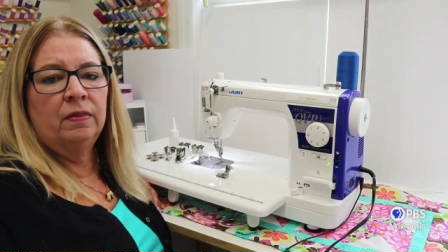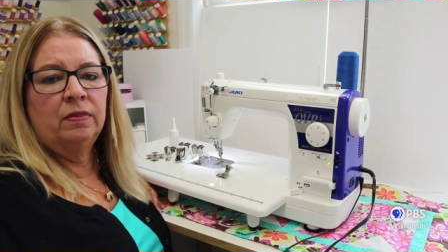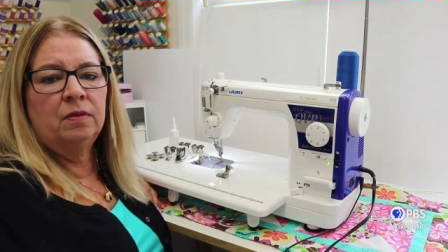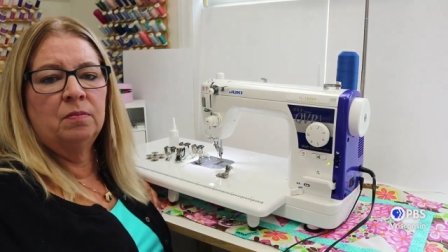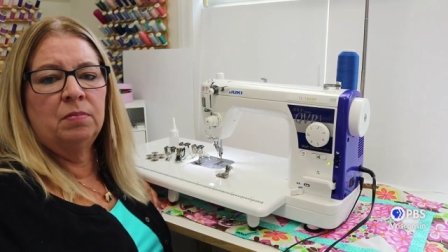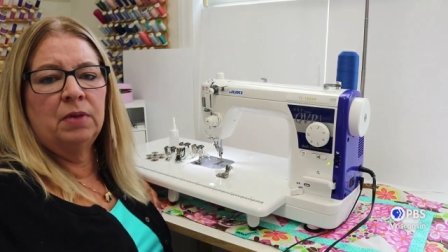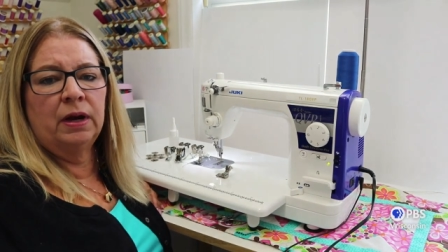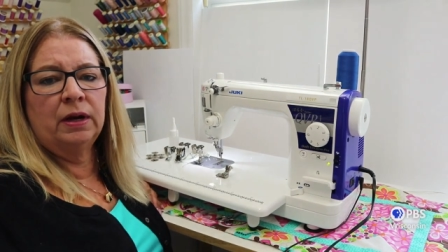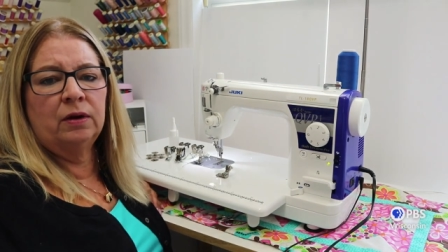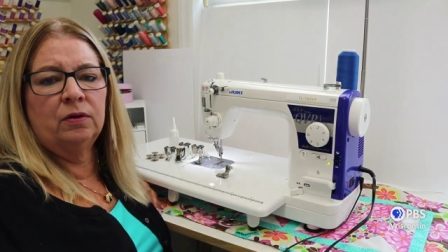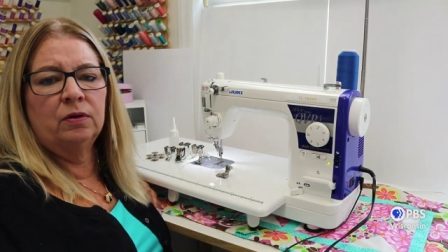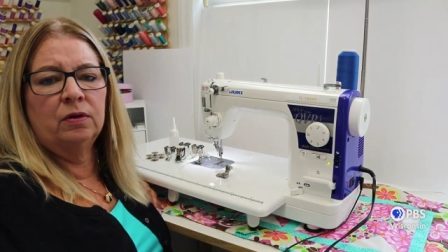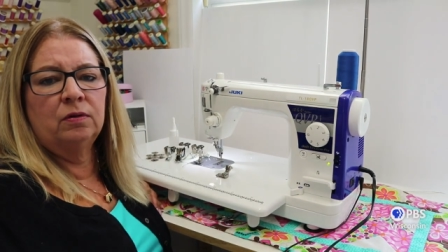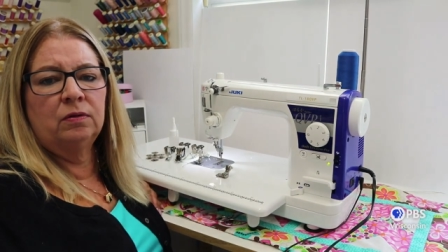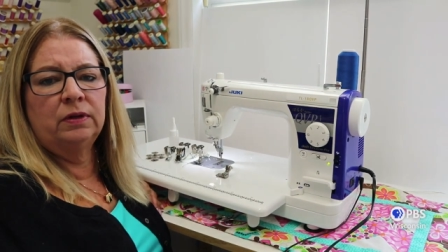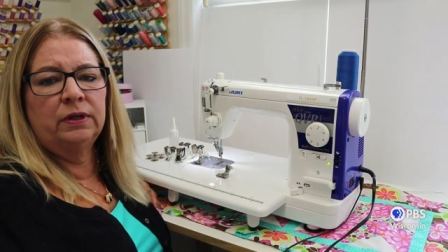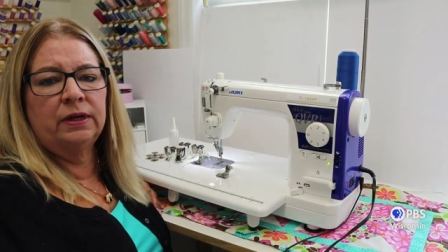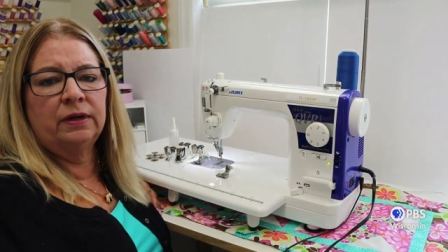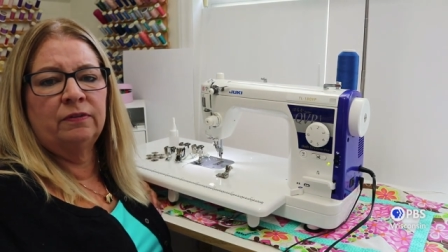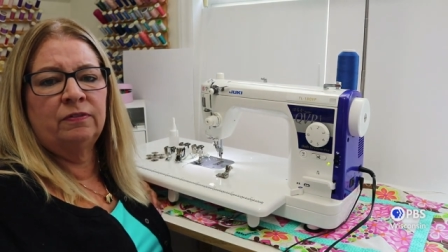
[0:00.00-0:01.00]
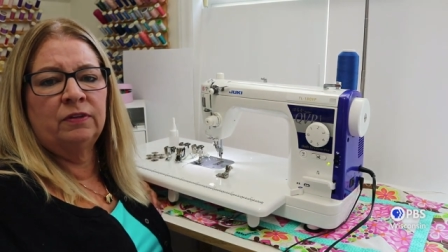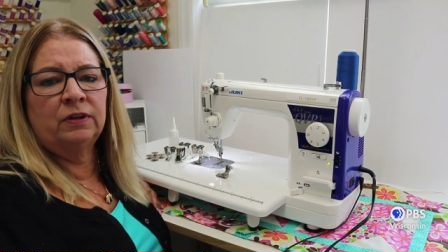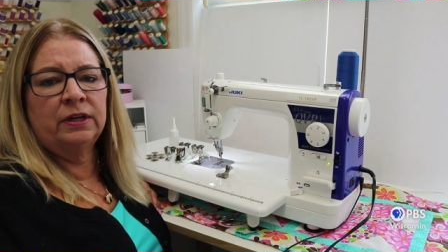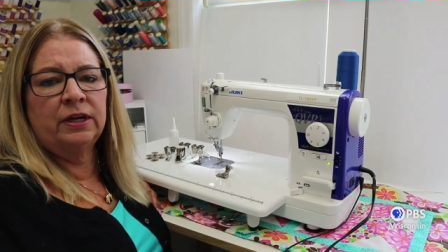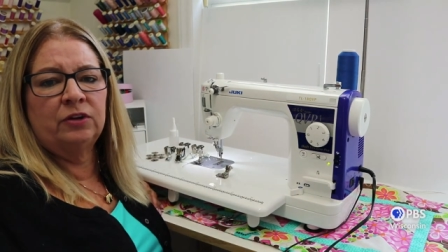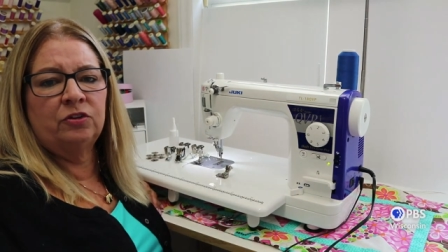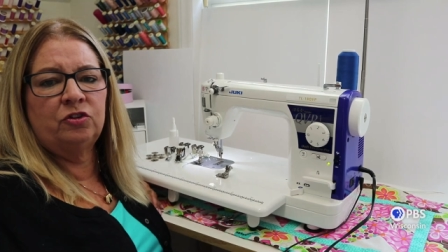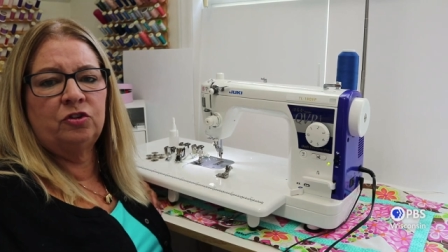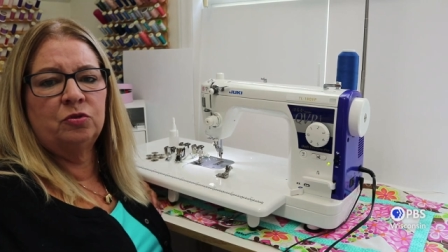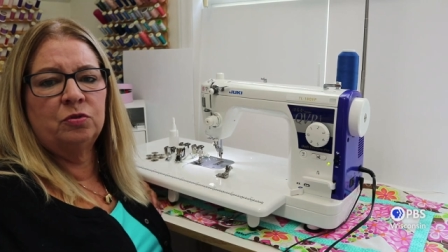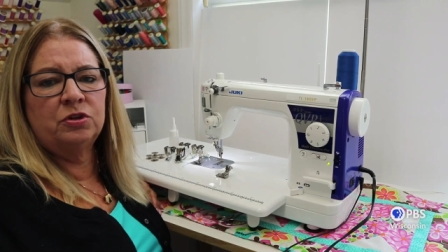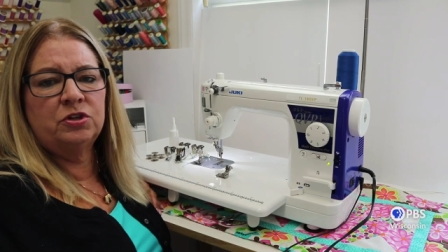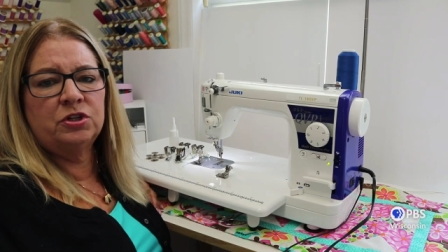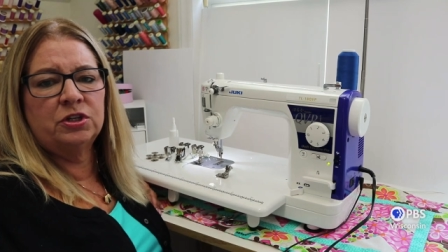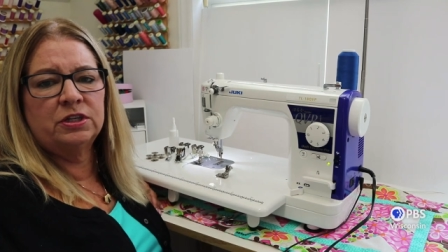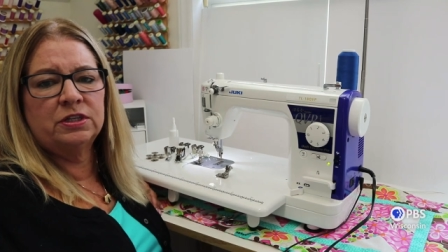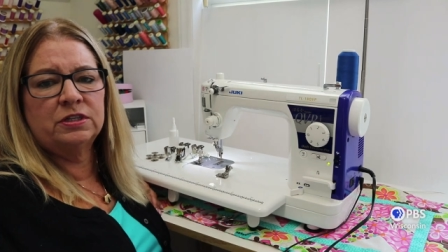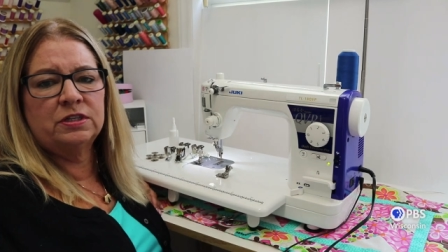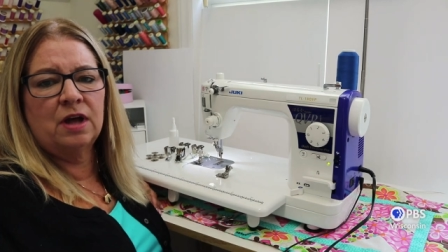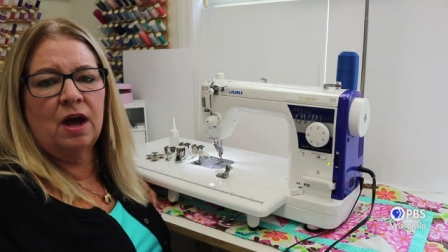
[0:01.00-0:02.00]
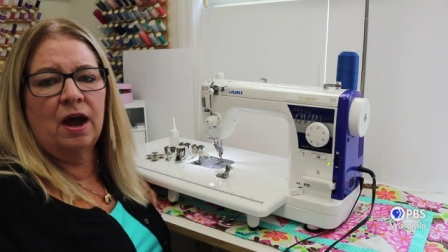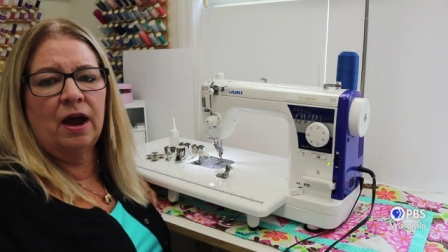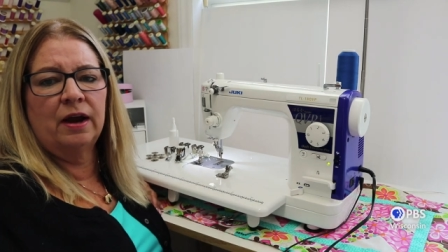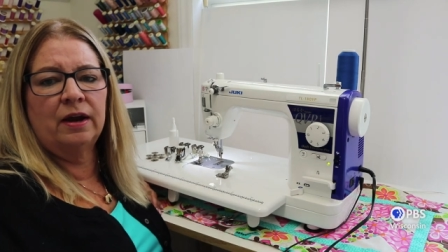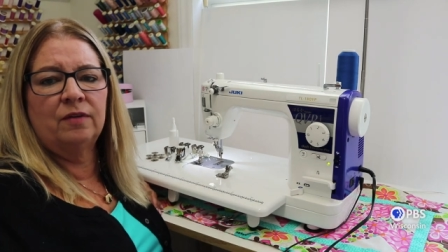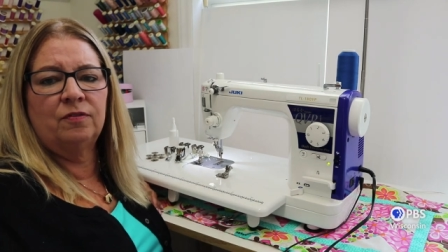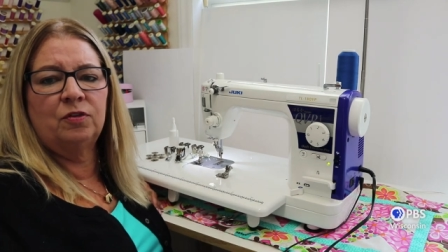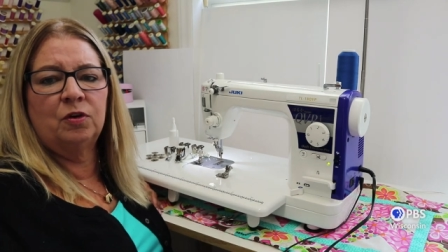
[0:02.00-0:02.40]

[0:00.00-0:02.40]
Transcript: The micro lift lets you adjust the height